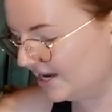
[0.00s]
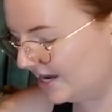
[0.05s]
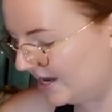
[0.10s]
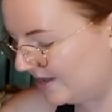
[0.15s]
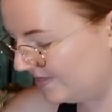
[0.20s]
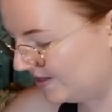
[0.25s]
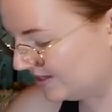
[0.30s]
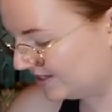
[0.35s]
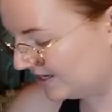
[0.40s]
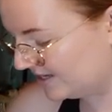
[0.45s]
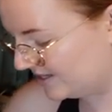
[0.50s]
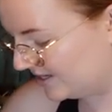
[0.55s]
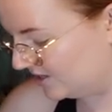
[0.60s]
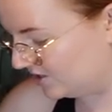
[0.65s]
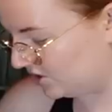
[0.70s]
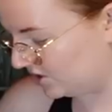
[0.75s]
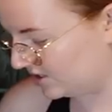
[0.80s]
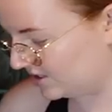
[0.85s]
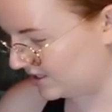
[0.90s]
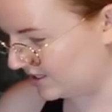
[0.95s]
and this
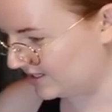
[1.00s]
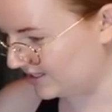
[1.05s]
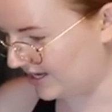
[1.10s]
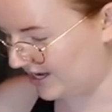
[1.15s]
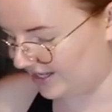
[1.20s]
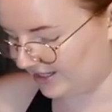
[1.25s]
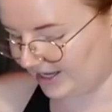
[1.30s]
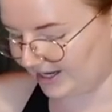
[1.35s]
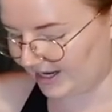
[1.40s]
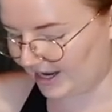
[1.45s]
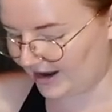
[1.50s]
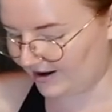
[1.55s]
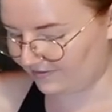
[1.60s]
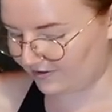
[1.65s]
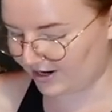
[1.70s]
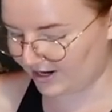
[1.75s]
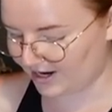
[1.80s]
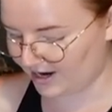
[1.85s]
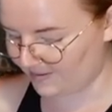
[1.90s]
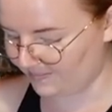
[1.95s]
isn't just to say like
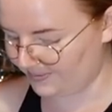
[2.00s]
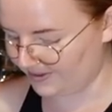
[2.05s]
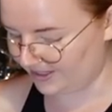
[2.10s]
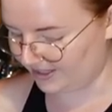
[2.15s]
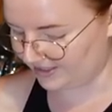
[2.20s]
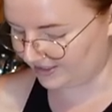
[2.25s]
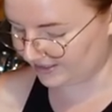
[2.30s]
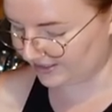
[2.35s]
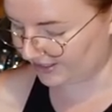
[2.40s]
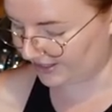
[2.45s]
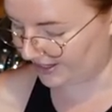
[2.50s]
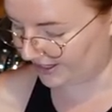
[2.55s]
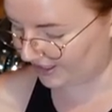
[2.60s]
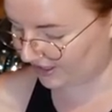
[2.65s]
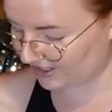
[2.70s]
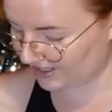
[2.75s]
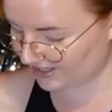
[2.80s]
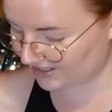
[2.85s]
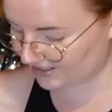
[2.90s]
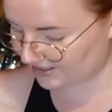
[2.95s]
every company is like
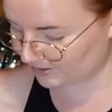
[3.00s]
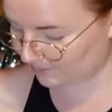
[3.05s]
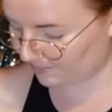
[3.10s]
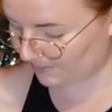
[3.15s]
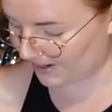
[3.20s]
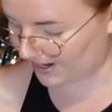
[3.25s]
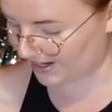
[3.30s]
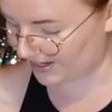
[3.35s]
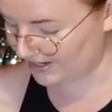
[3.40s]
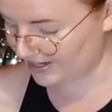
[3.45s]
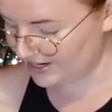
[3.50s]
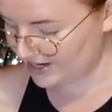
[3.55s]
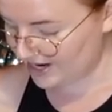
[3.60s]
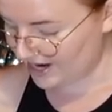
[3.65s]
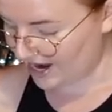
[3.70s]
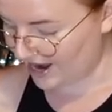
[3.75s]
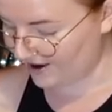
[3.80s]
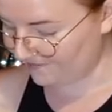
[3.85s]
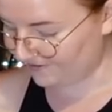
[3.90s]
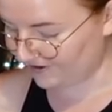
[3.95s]
this, but
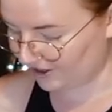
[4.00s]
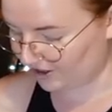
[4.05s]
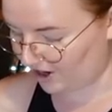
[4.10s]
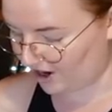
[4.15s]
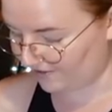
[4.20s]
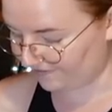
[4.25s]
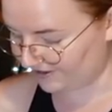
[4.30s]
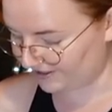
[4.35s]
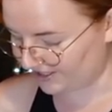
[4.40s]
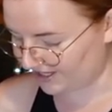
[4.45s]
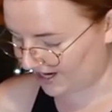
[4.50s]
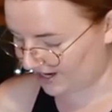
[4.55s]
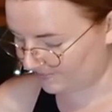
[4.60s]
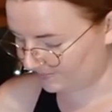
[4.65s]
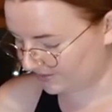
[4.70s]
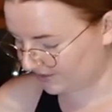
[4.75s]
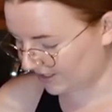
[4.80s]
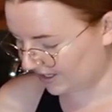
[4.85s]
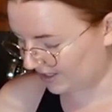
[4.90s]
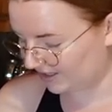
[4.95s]
I feel
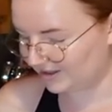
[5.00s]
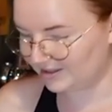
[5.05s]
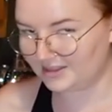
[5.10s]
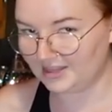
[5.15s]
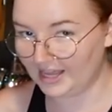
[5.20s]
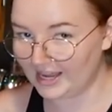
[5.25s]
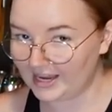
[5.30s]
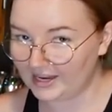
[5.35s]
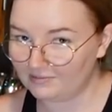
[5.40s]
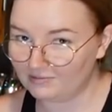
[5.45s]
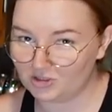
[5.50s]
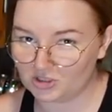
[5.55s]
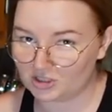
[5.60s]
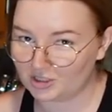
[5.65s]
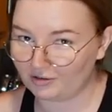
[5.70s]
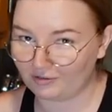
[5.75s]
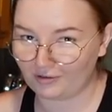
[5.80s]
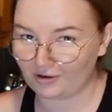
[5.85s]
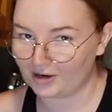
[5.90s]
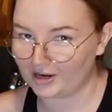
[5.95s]
oftentimes like they
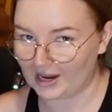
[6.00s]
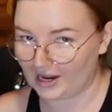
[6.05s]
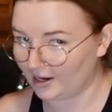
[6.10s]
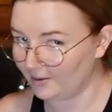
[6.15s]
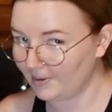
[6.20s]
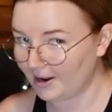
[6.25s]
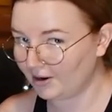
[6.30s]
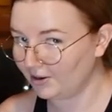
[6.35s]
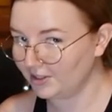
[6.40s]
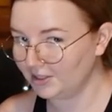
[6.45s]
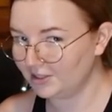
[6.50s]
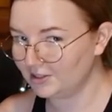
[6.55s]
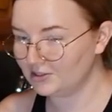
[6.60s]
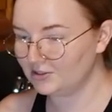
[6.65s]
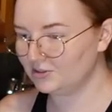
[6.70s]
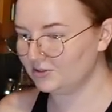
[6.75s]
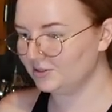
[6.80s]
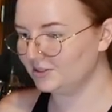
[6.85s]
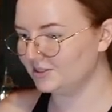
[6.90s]
just forget about you.